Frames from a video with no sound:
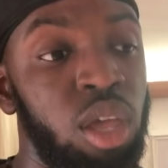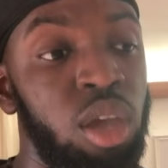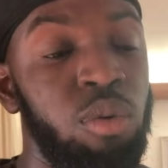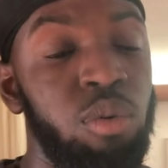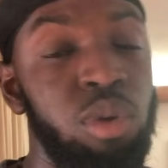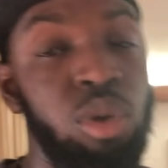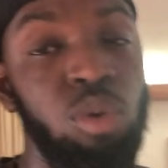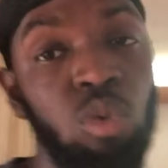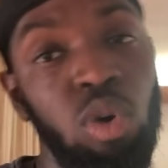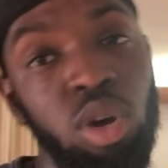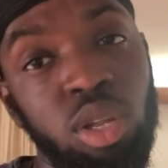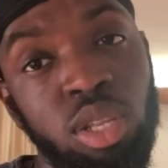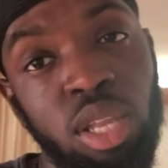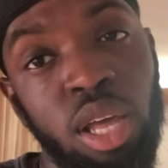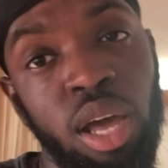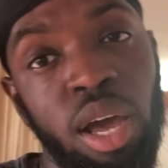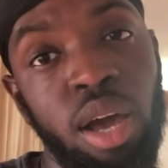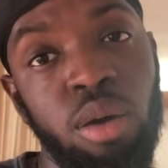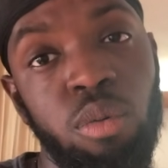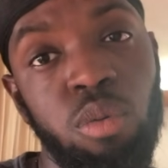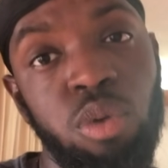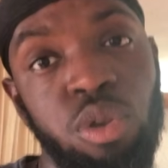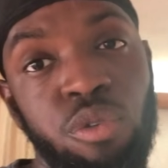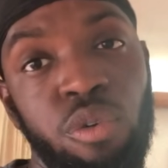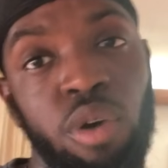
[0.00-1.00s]
We won
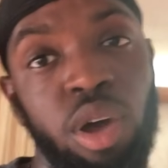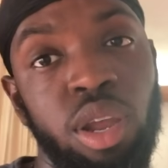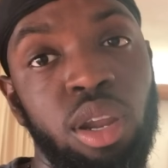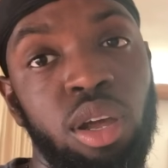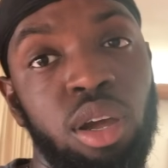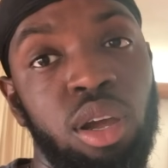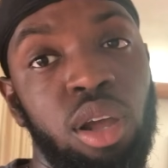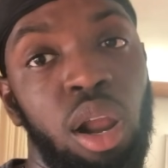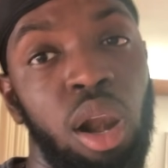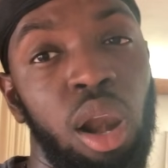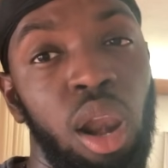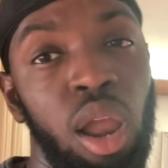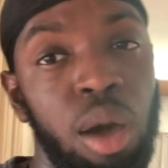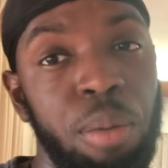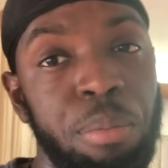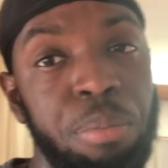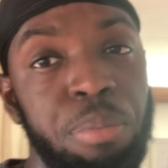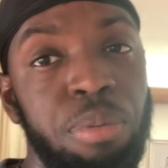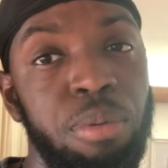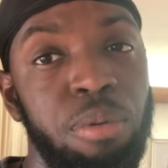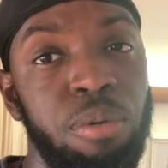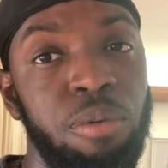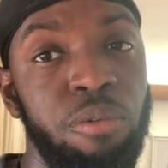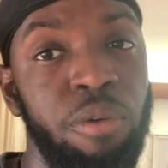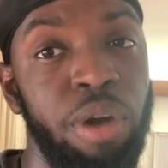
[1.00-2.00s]
that. We ran a club
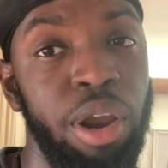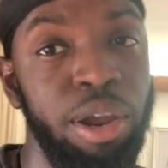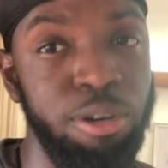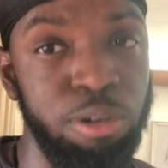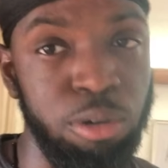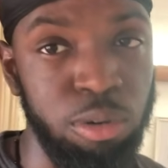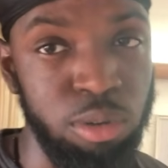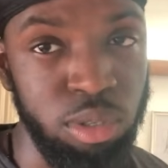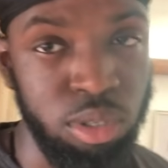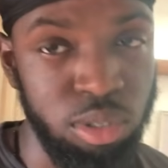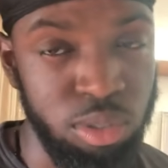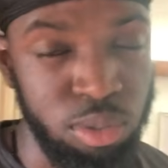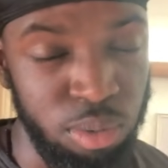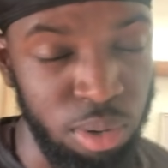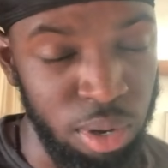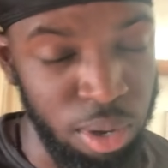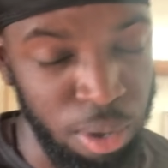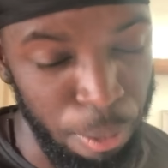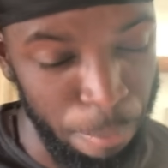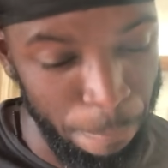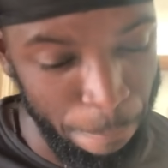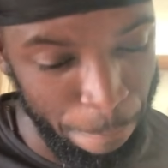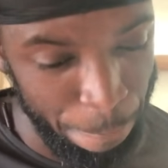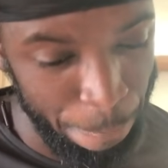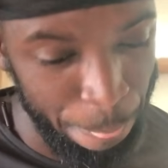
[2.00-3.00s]
record as
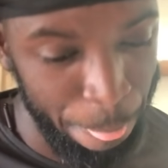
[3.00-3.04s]
well.